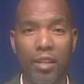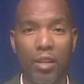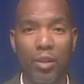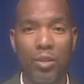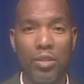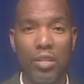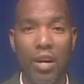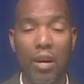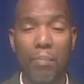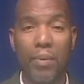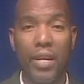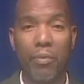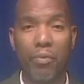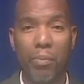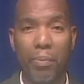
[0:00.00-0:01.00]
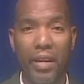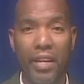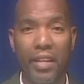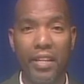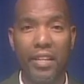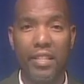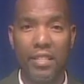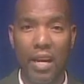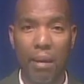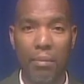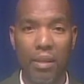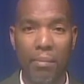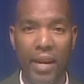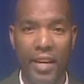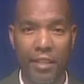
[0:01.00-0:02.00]
loans are being repaid in a
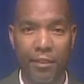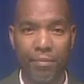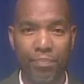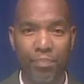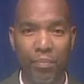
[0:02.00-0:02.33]
timely manner.